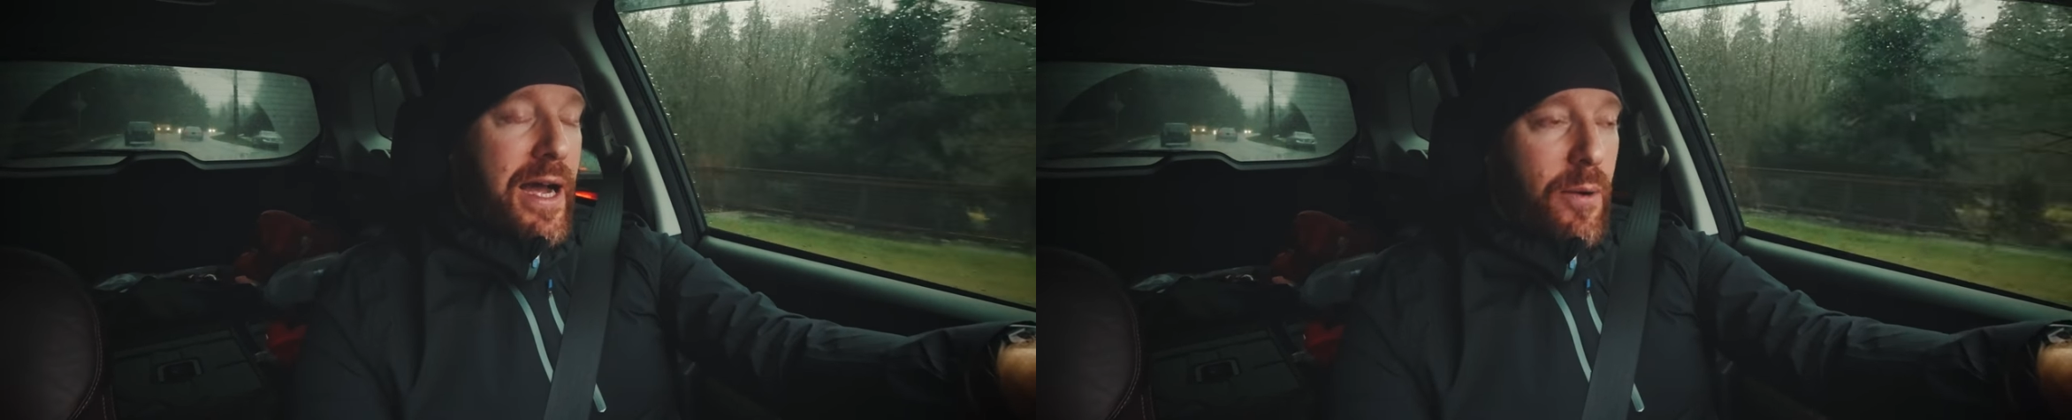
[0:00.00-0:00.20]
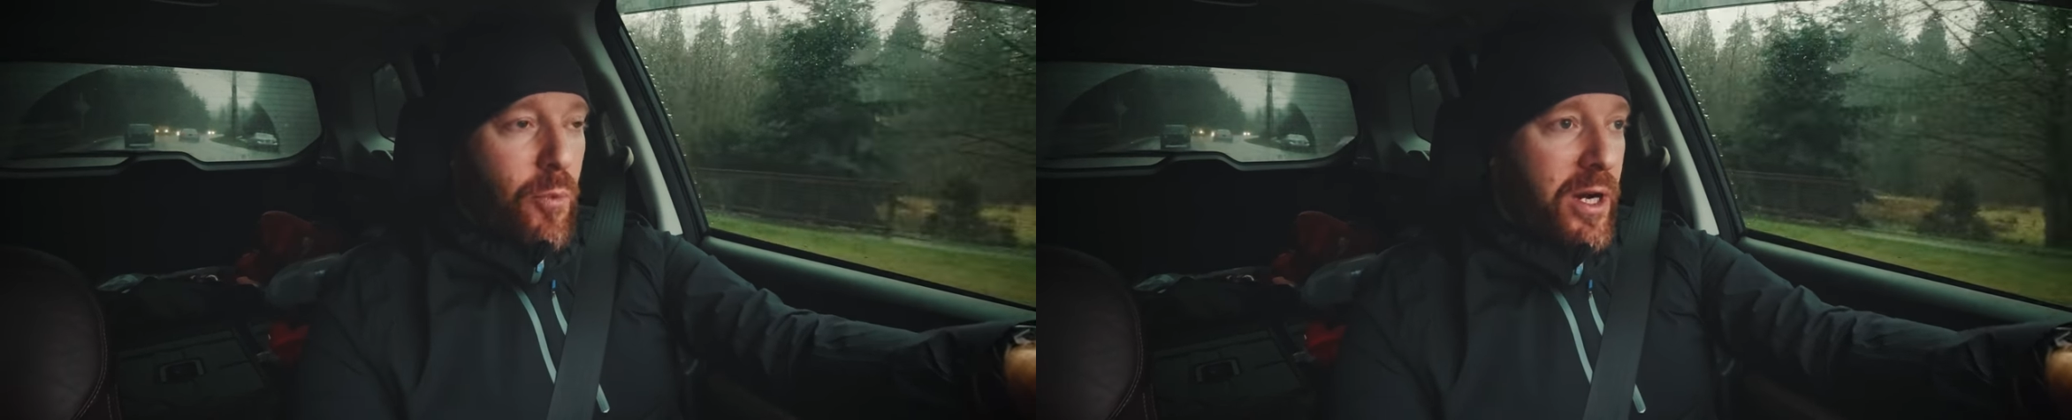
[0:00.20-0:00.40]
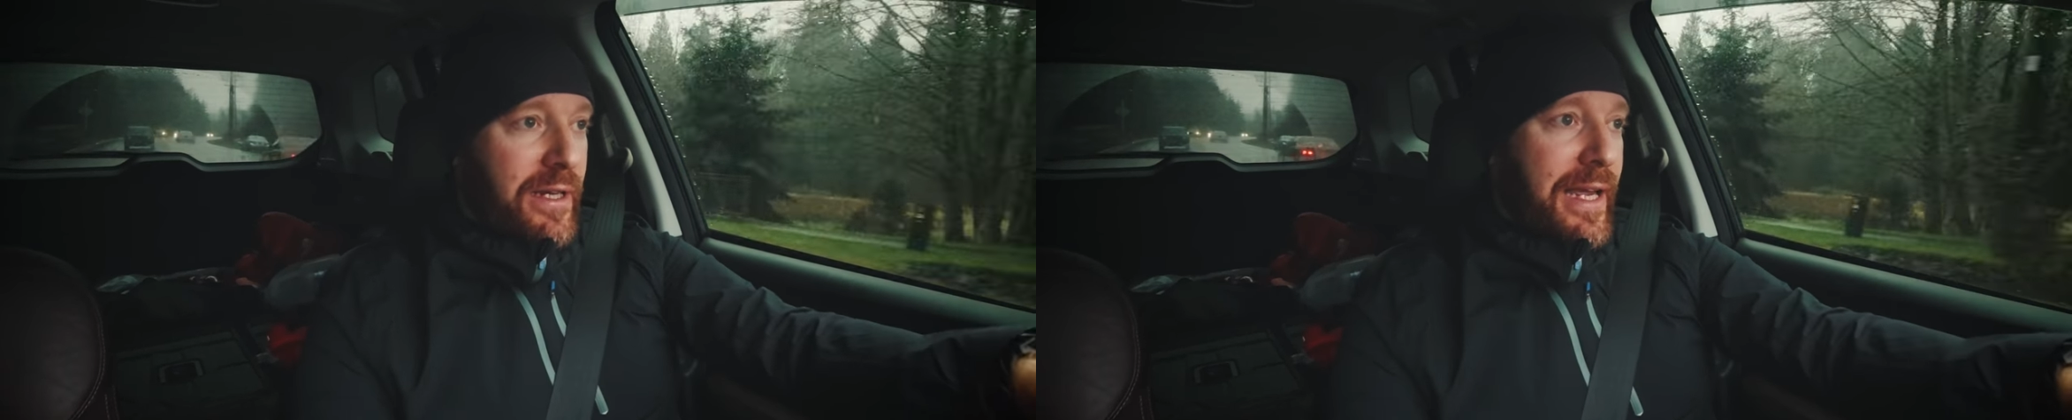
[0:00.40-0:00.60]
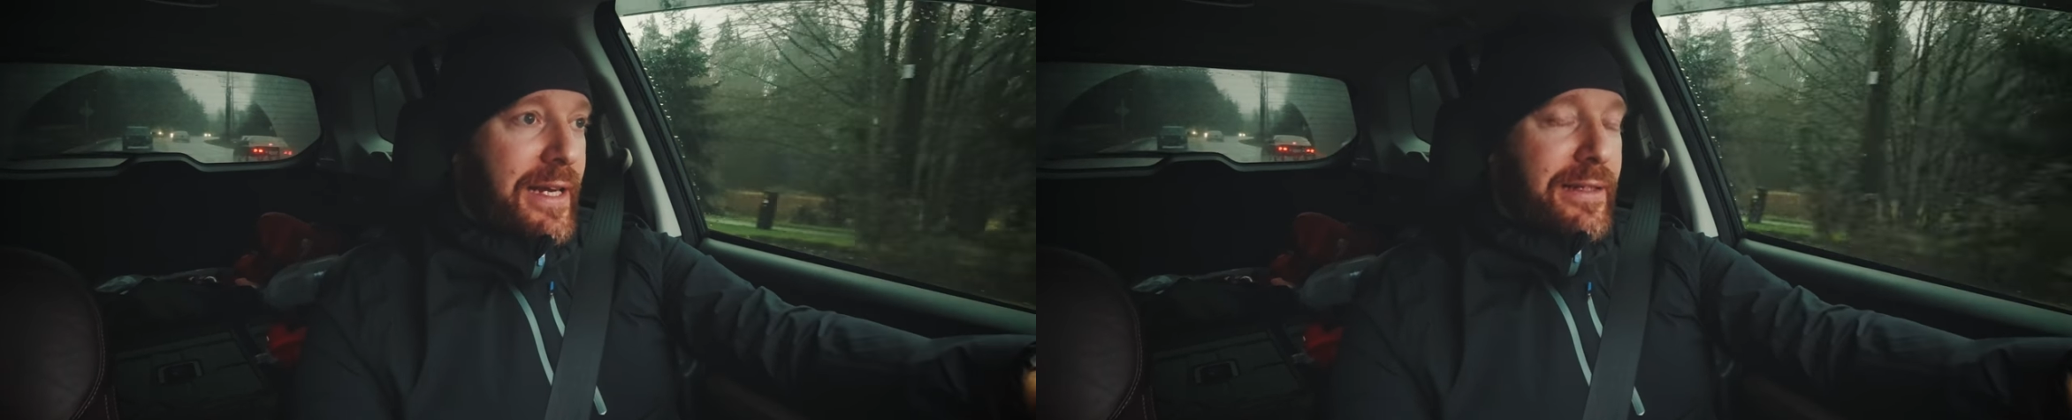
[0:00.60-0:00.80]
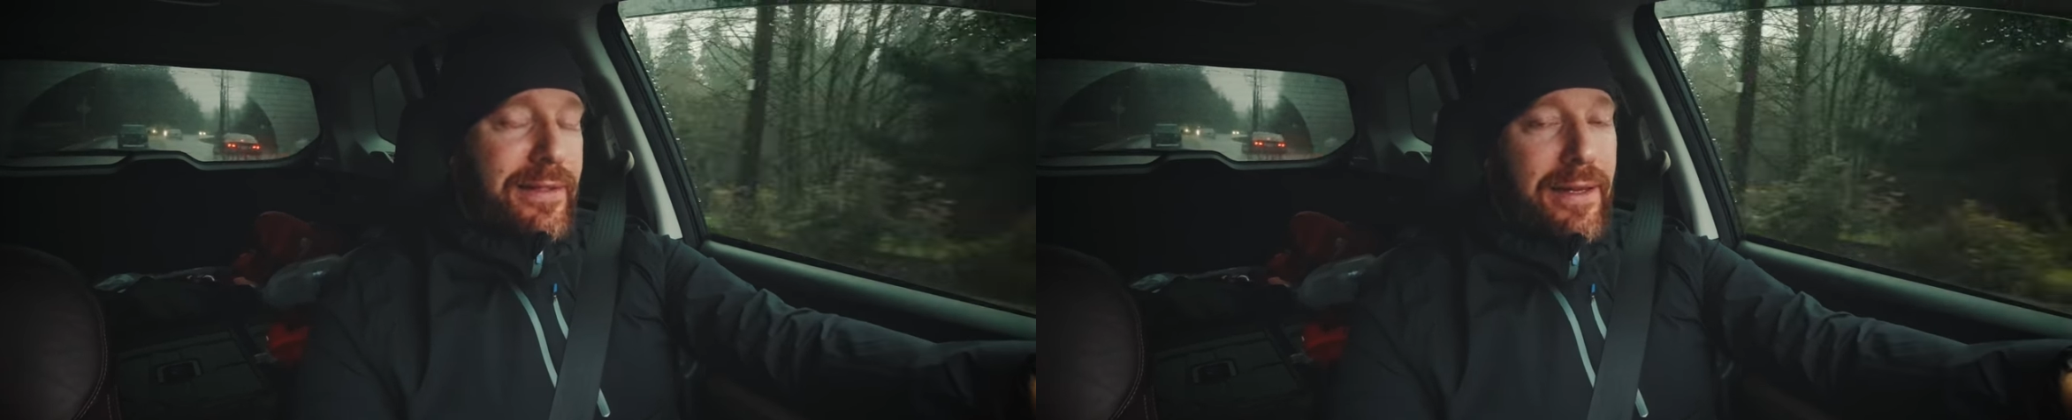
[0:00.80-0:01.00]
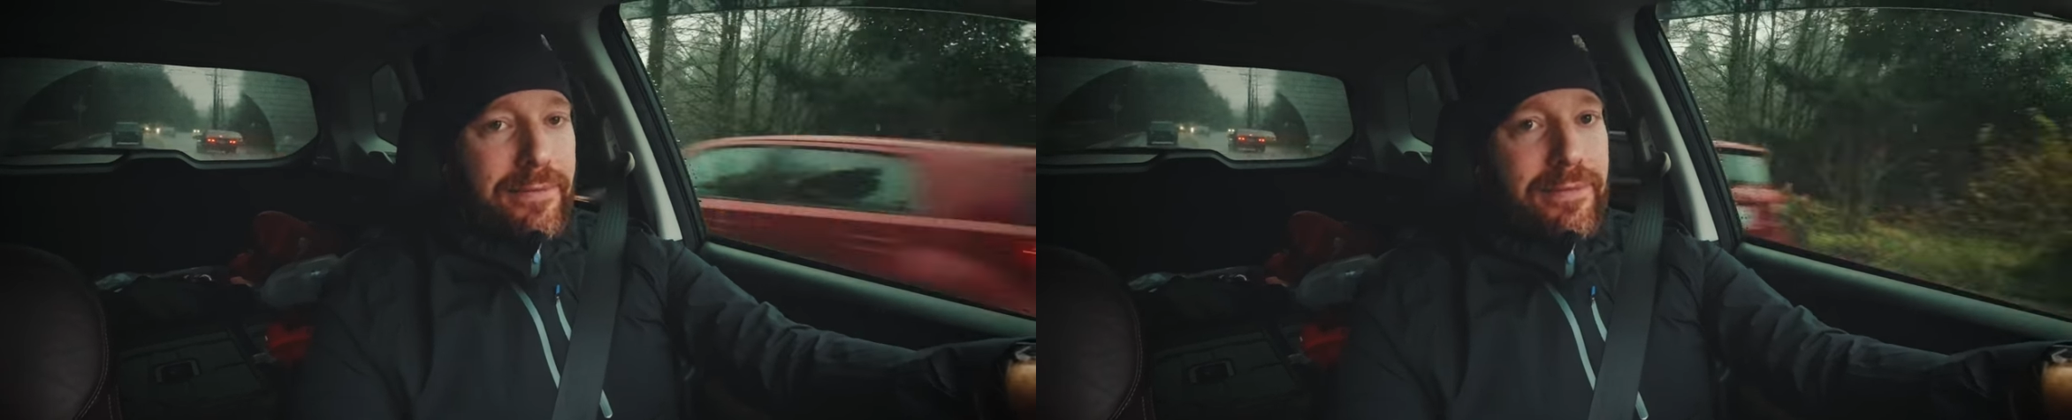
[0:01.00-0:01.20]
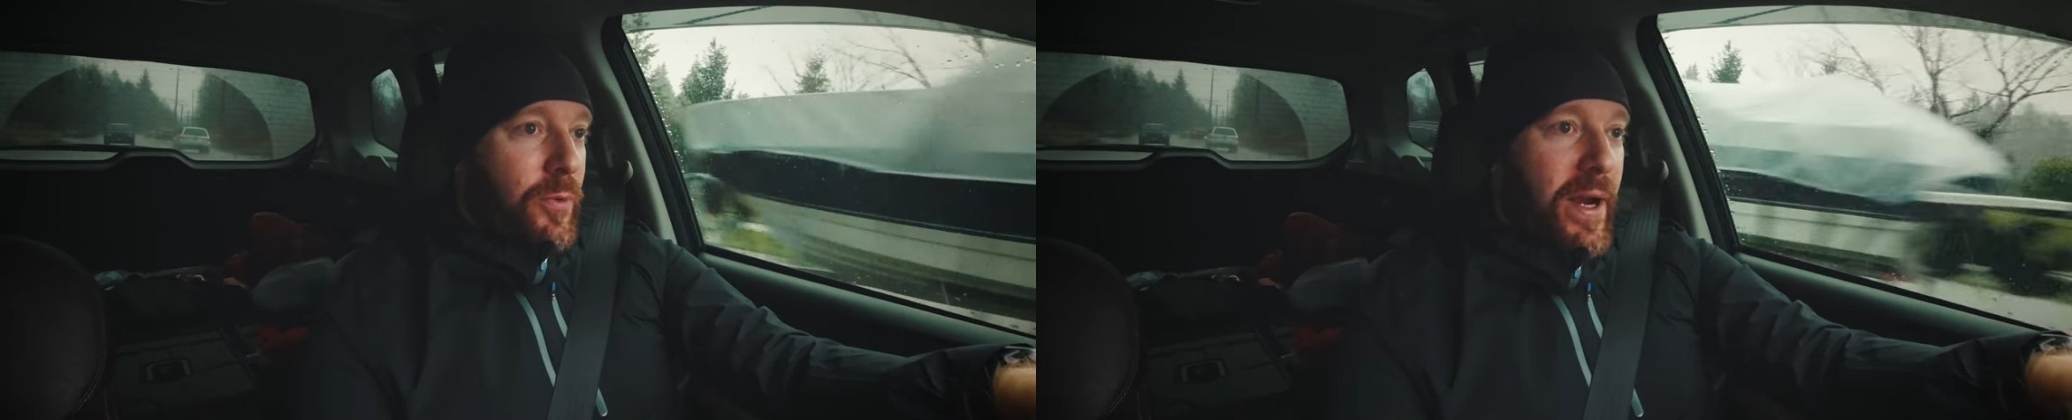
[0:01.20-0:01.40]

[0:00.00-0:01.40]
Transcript: I'm wanting to get it done.